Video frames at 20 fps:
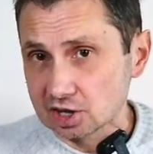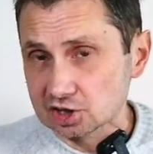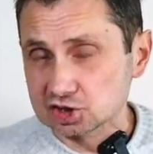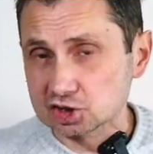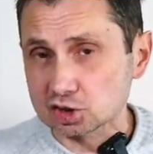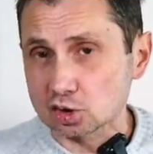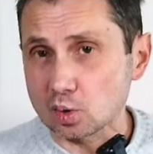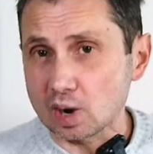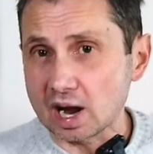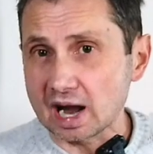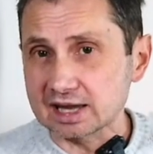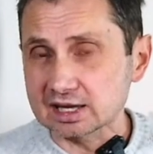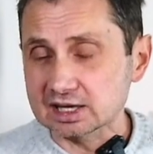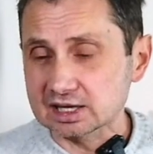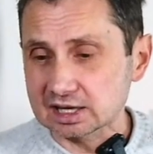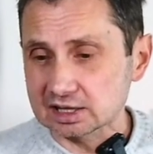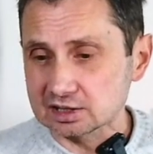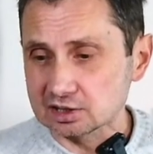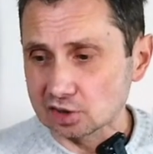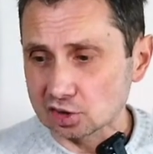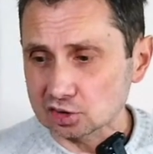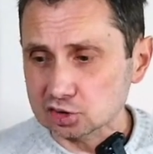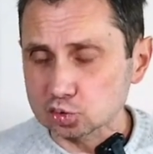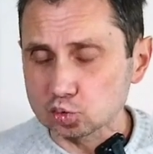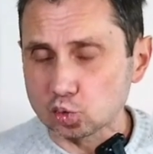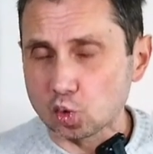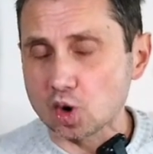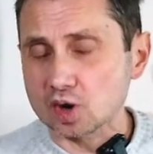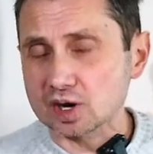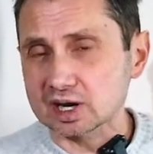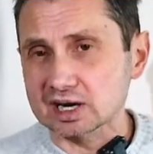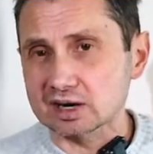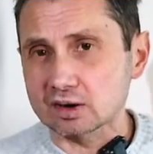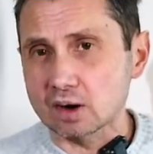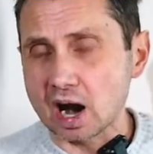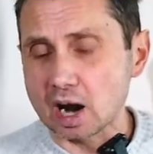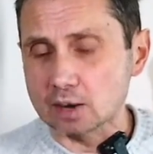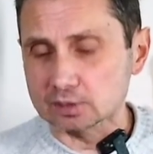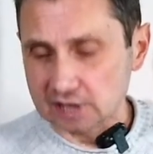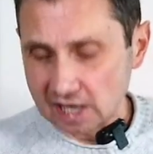So I cannot walk
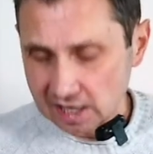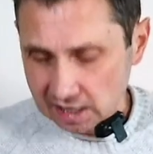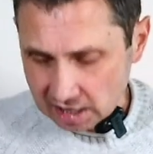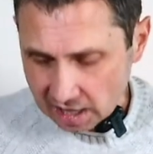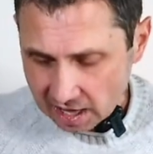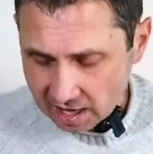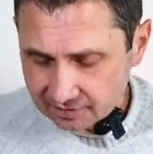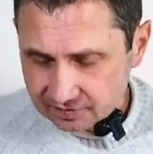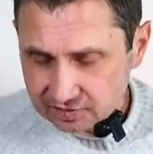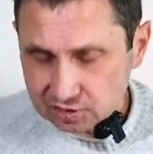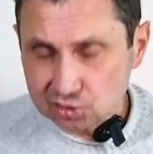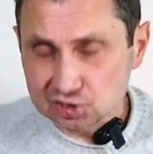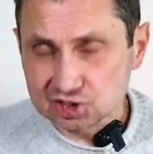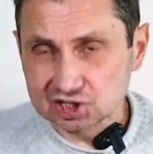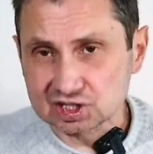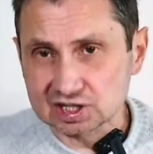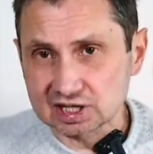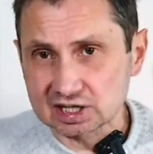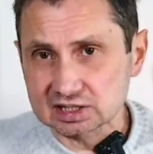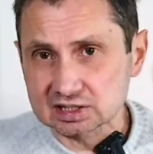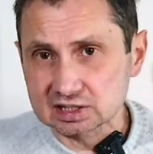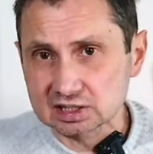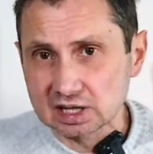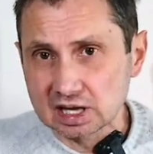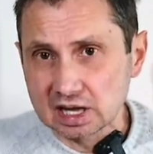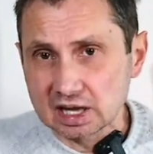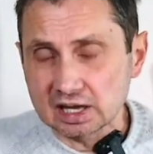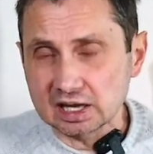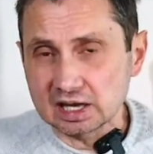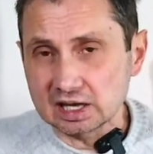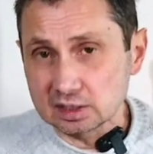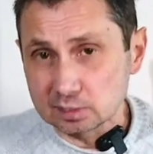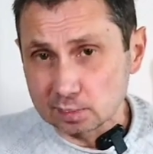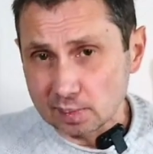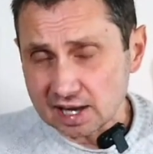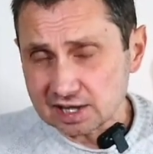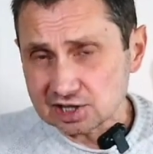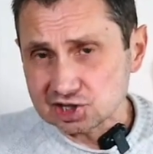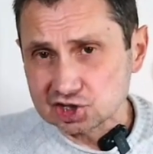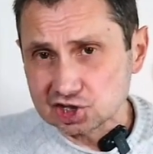around. I have to sit in
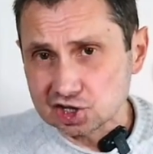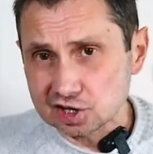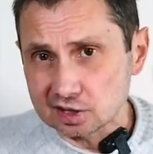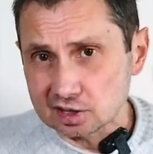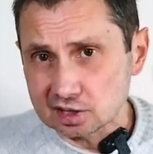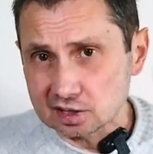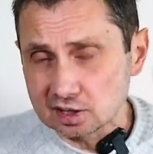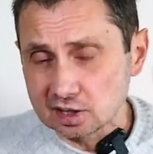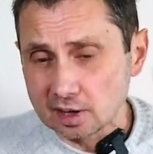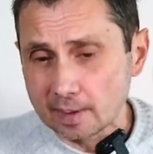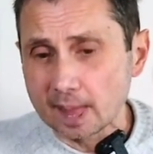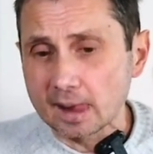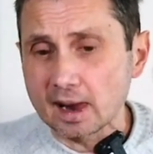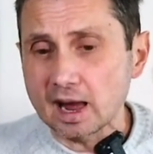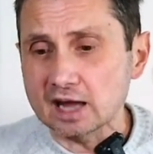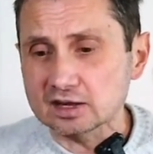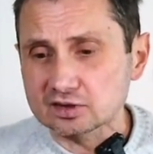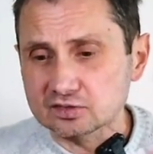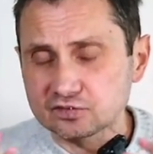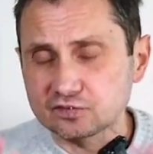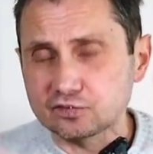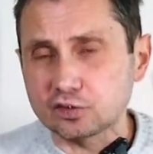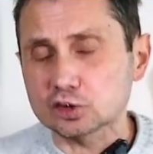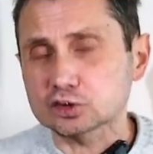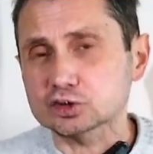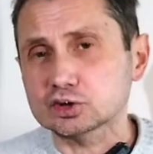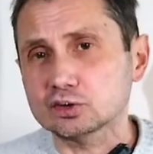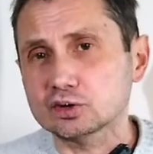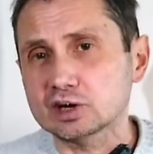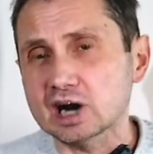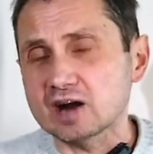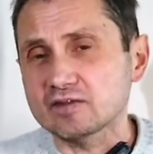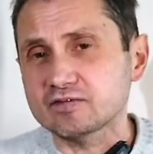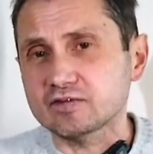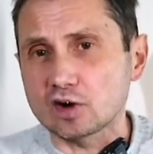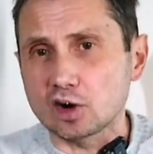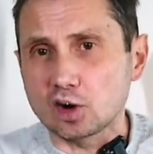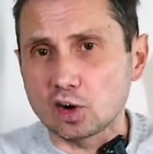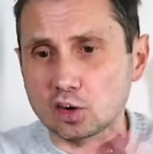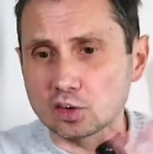my chair and
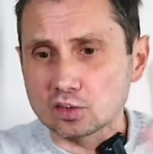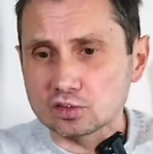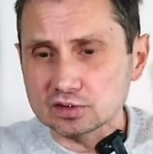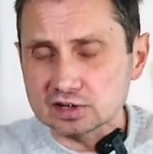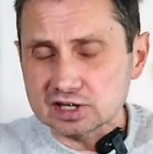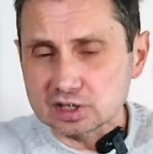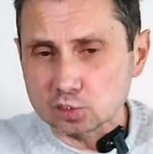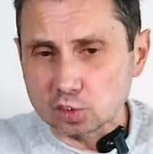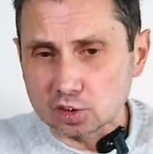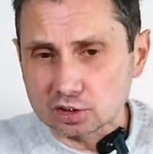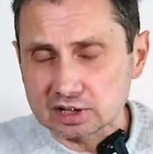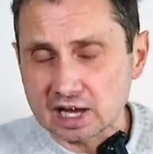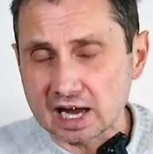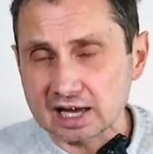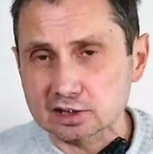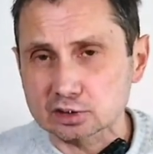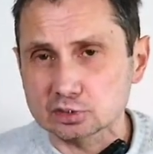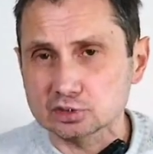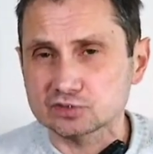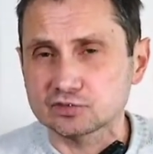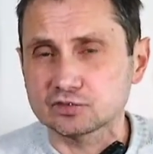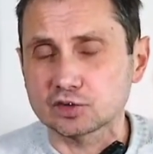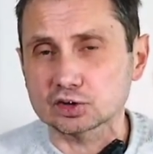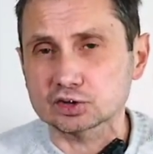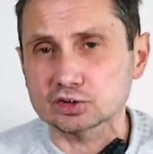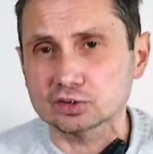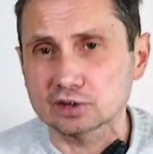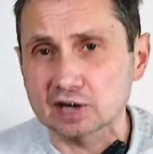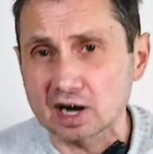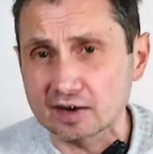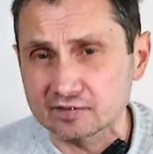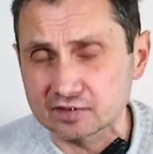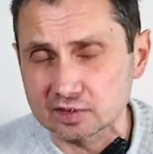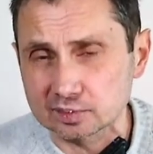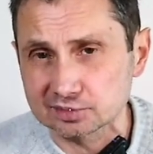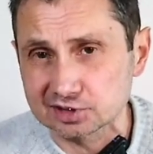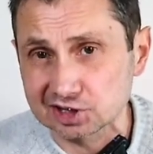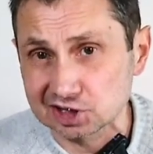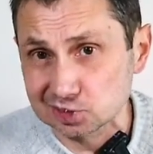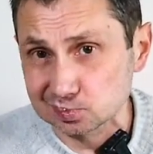photograph only what I could photograph
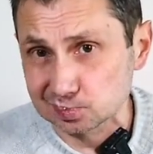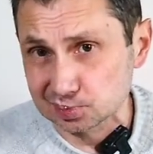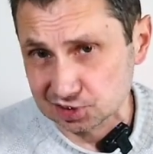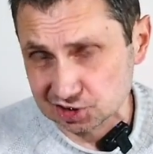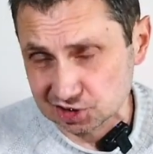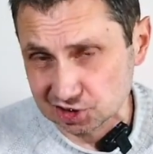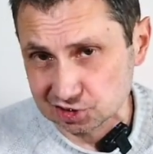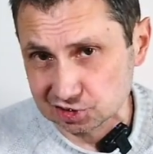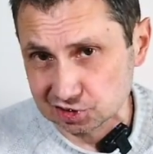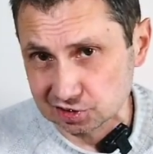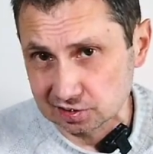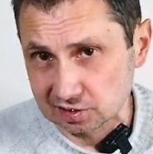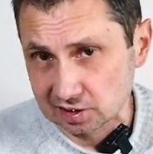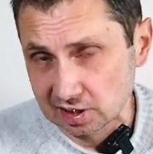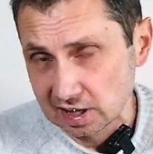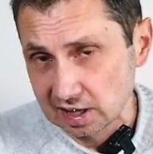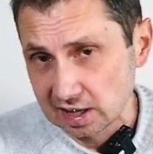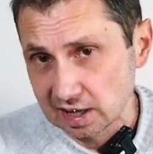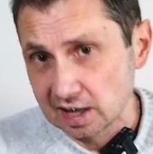from this position.